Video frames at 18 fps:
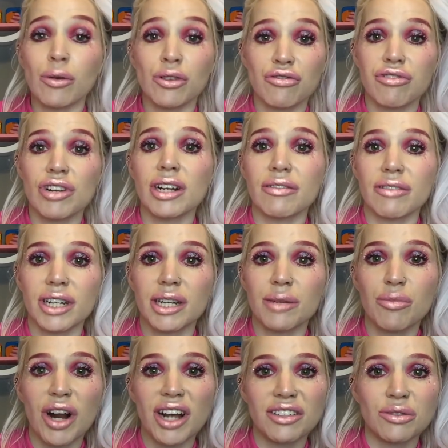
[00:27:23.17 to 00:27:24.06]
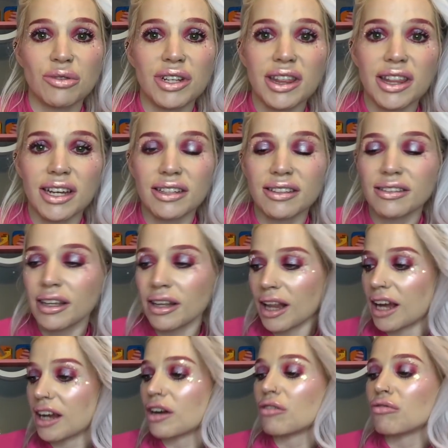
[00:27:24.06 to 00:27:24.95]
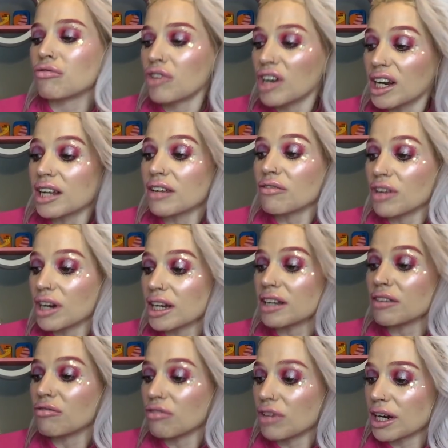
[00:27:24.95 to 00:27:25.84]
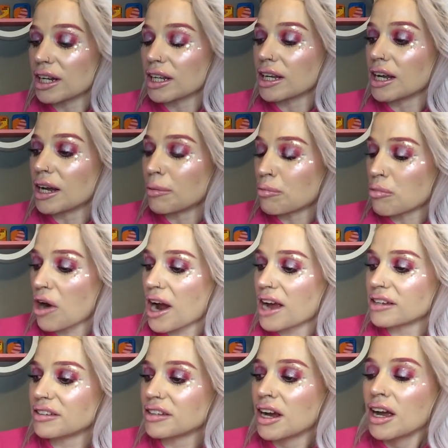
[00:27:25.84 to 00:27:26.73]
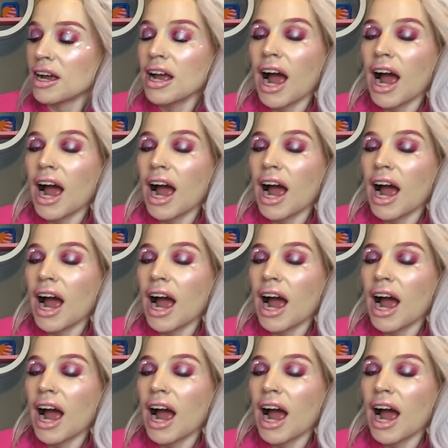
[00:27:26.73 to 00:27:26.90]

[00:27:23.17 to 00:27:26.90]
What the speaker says: I was really, really impressed with this. Like, really, really, really impressed.